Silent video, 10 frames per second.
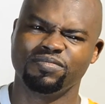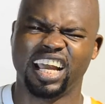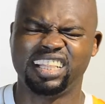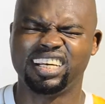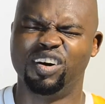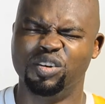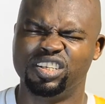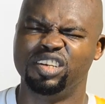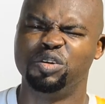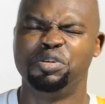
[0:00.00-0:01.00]
I think I was
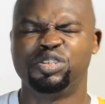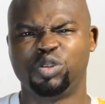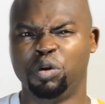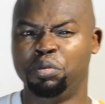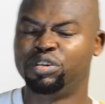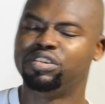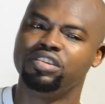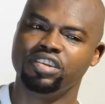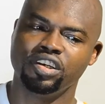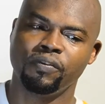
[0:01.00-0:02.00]
a little bit stubborn.
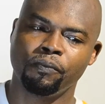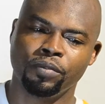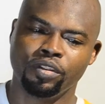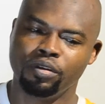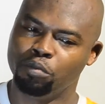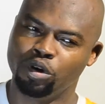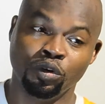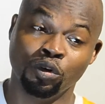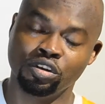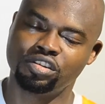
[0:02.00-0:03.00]
But
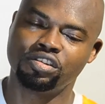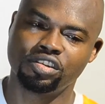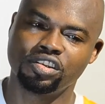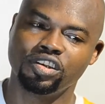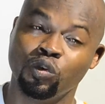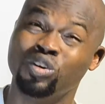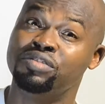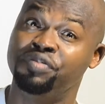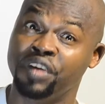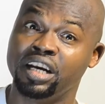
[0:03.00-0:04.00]
it was it
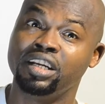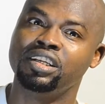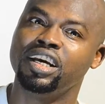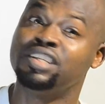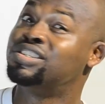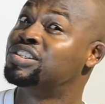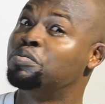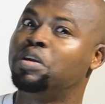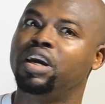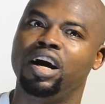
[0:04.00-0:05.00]
was very
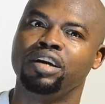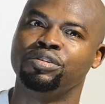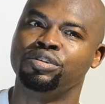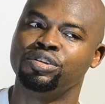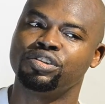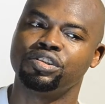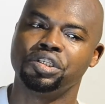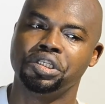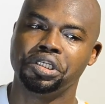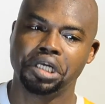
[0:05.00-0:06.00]
extremely hard on us
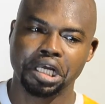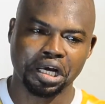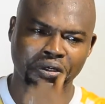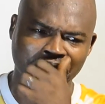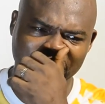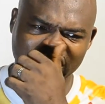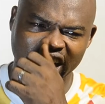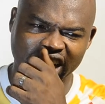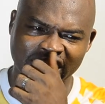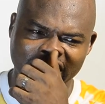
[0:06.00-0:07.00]
until
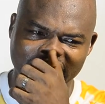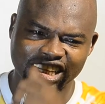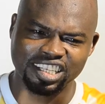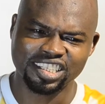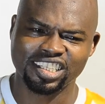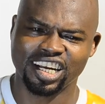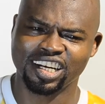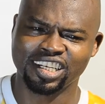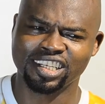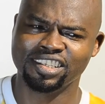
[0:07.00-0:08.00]
I
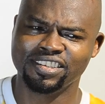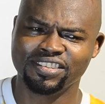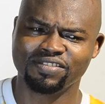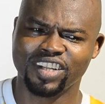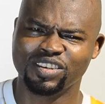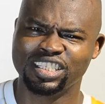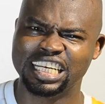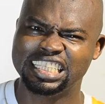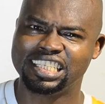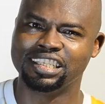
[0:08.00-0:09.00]
I, I was
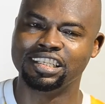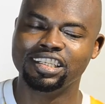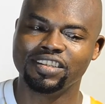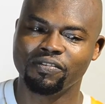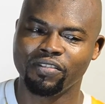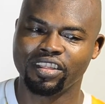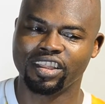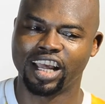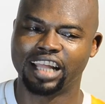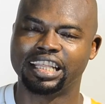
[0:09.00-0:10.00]
18.
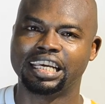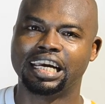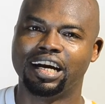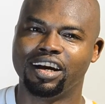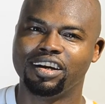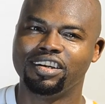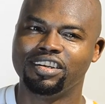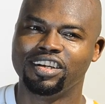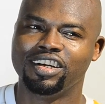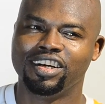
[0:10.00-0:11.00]
I think I, uh,
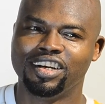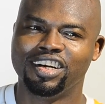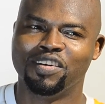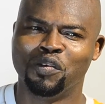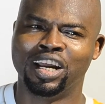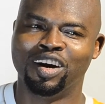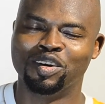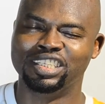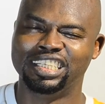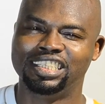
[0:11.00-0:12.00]
when I
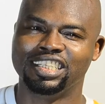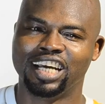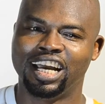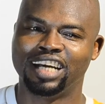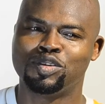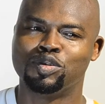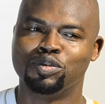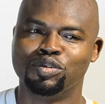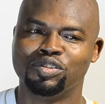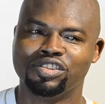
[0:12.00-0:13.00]
was 18, I had to
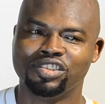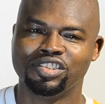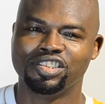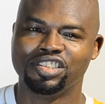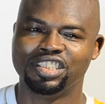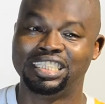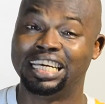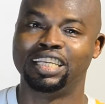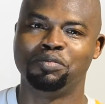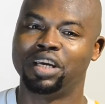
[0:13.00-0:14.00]

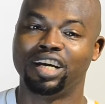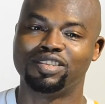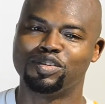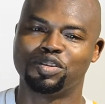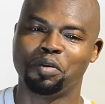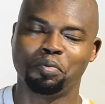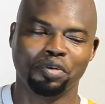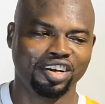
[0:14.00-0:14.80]
telling me how to stop.